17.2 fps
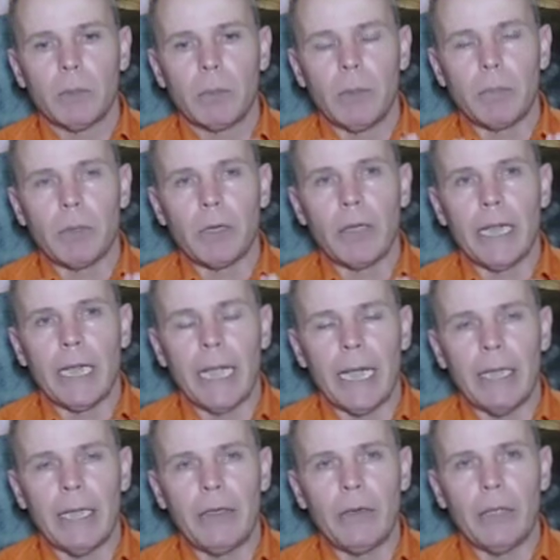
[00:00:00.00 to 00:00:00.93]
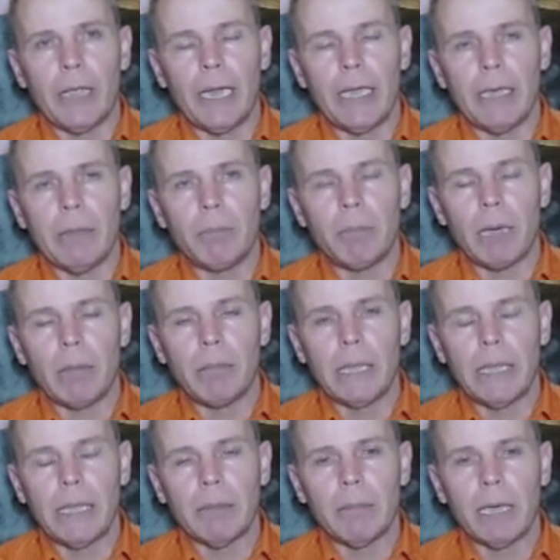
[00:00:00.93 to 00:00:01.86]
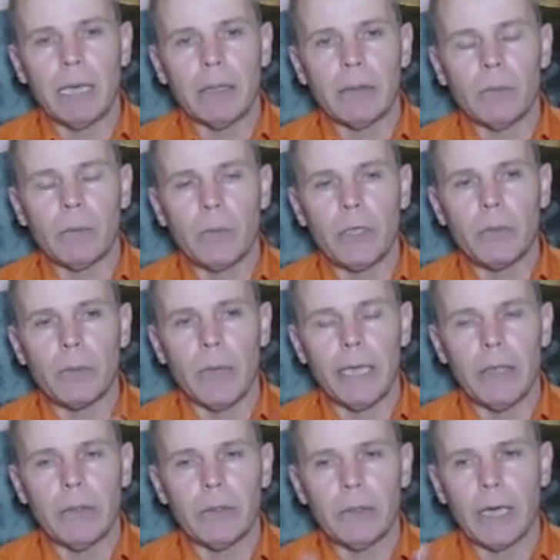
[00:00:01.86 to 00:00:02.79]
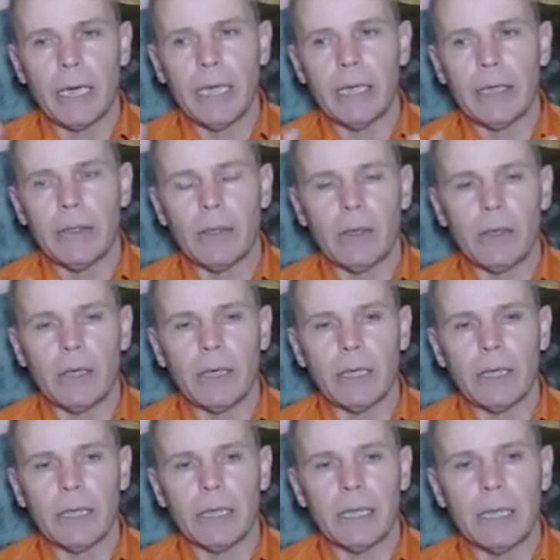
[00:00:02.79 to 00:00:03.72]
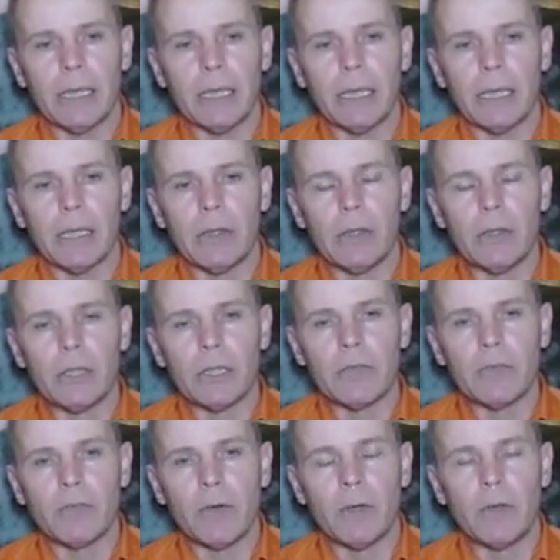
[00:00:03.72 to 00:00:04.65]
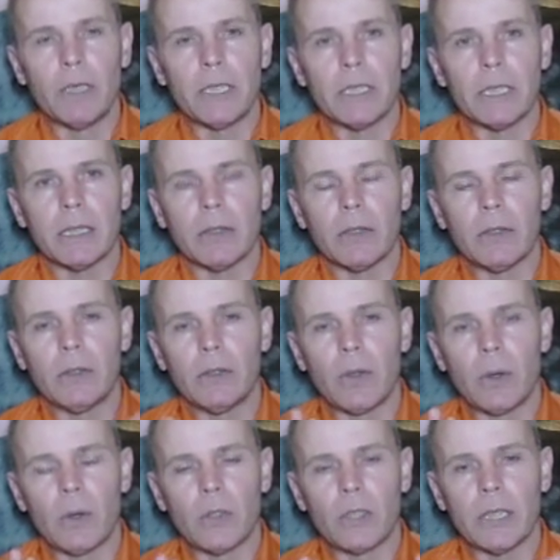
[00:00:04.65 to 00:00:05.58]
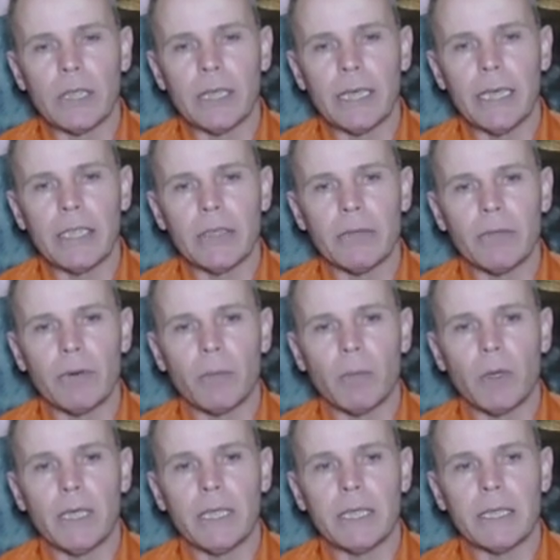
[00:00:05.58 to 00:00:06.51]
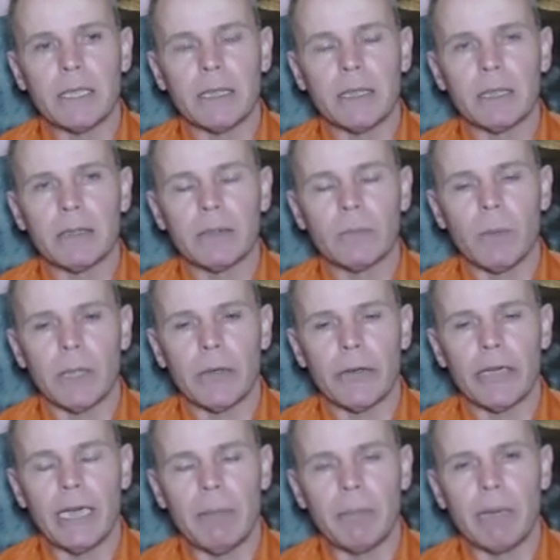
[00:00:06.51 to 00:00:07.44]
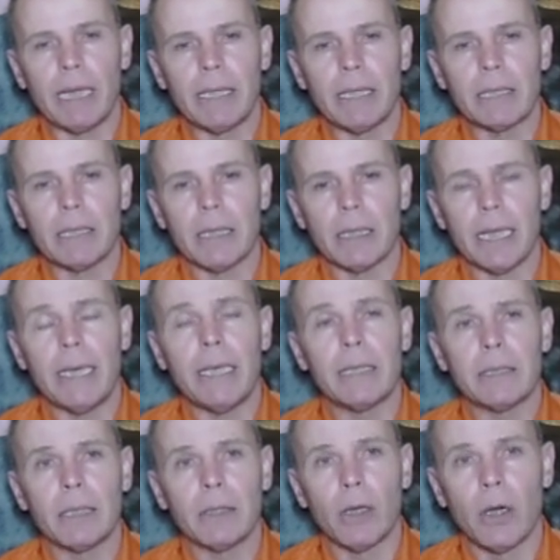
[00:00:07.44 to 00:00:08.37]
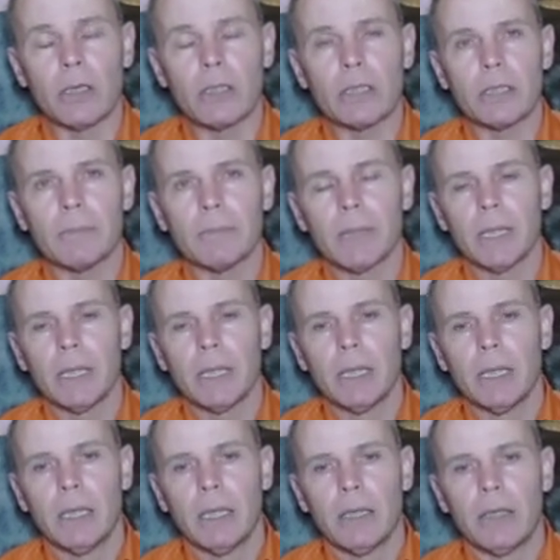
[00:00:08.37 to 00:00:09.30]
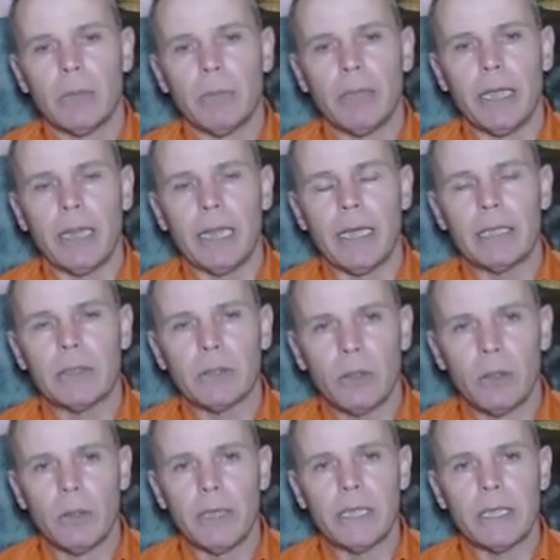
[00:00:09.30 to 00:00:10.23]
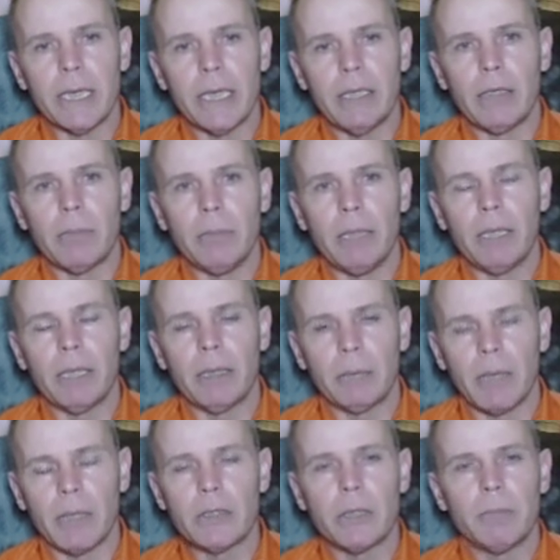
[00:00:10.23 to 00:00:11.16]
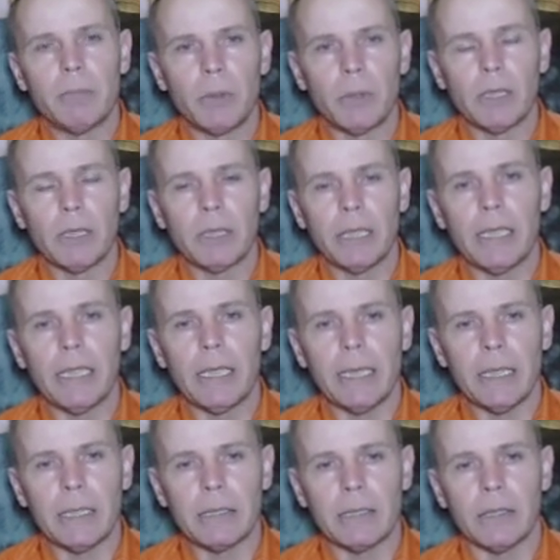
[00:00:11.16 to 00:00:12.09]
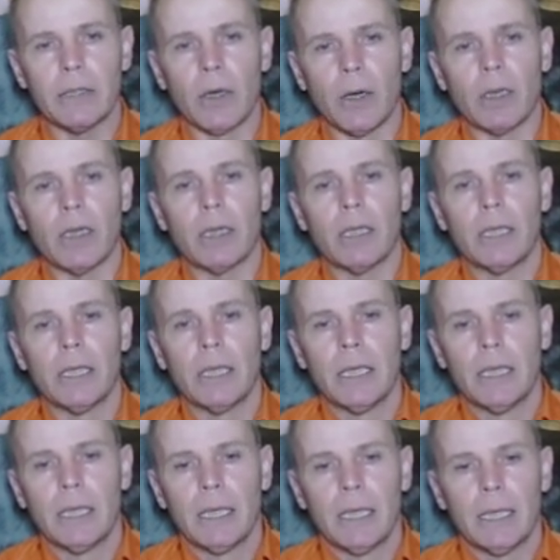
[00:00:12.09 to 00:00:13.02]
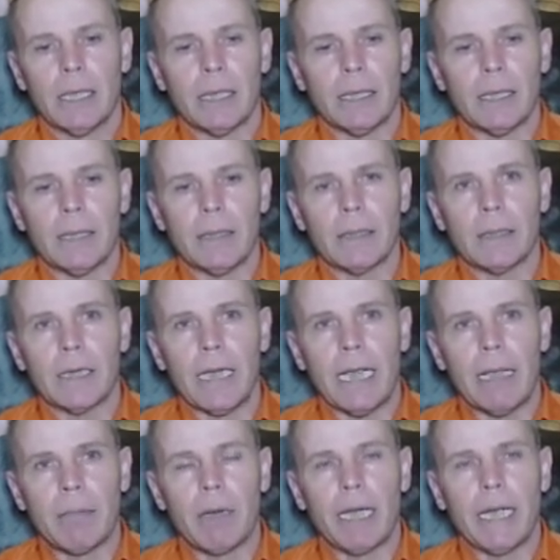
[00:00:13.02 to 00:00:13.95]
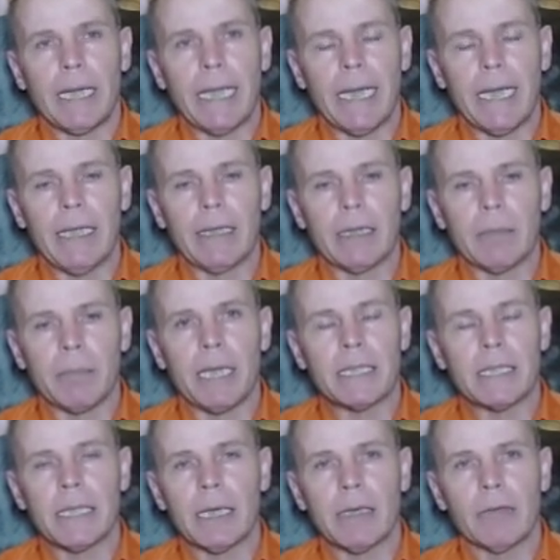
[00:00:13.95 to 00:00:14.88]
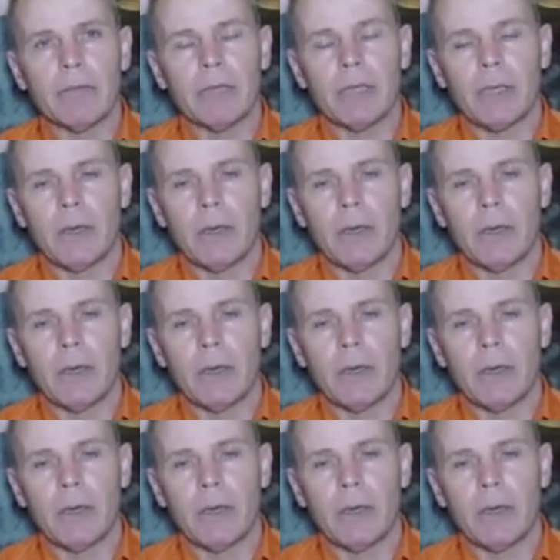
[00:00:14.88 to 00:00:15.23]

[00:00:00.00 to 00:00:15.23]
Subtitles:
people going head to head in public about which way you train a dog, it loses focus and draws the attention from what really matters, and that is the dogs. To me, that is always going to be the most important thing, is the dog. Am I getting the best out of the